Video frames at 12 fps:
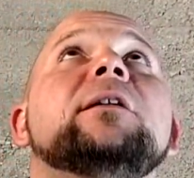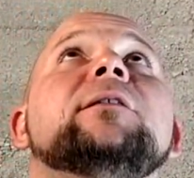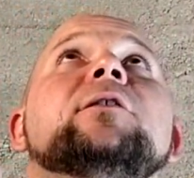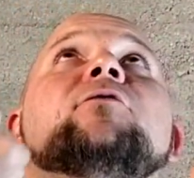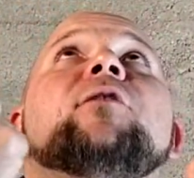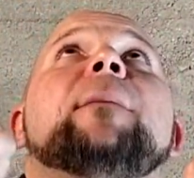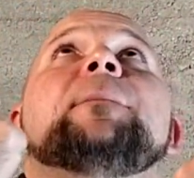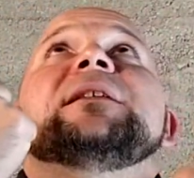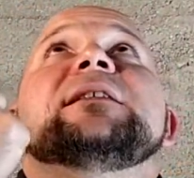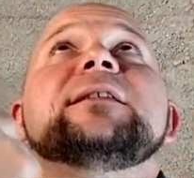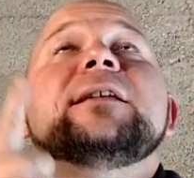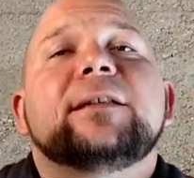and the crappy
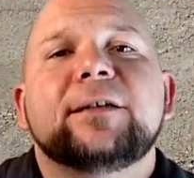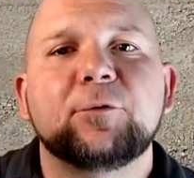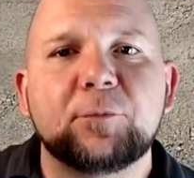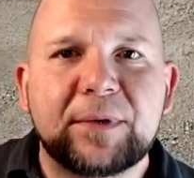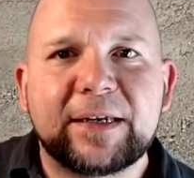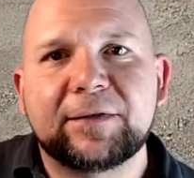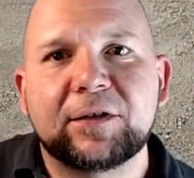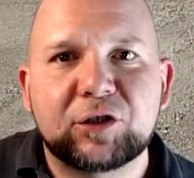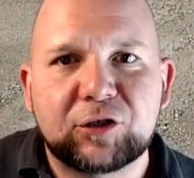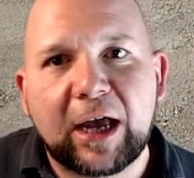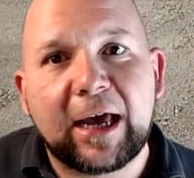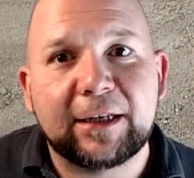ceiling would be in the
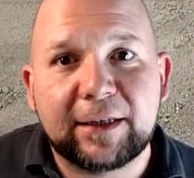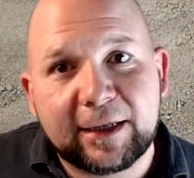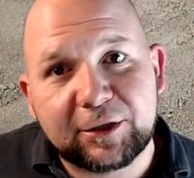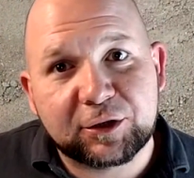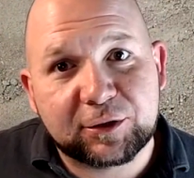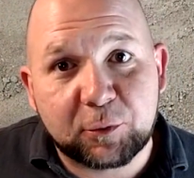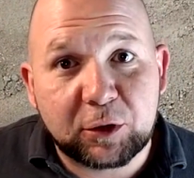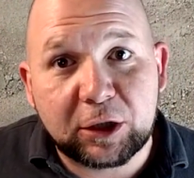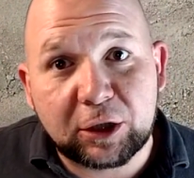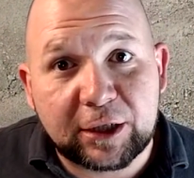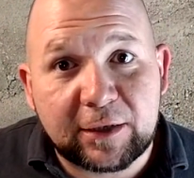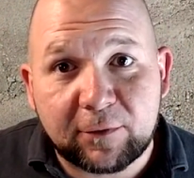shot, and that just would
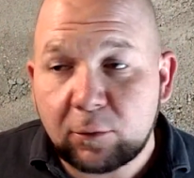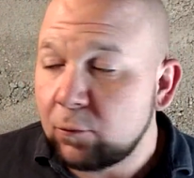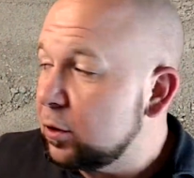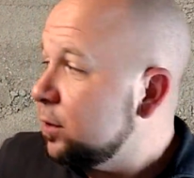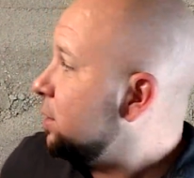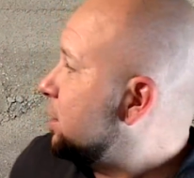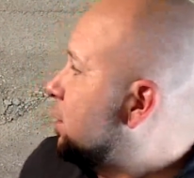look even worse.